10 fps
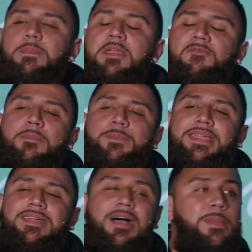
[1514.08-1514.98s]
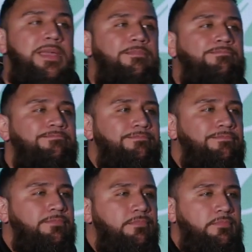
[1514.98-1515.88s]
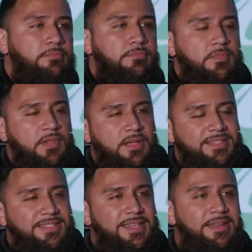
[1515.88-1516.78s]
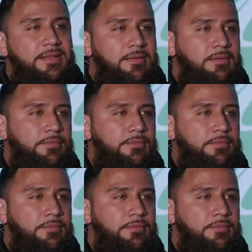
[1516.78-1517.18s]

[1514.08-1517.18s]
me from becoming conceited.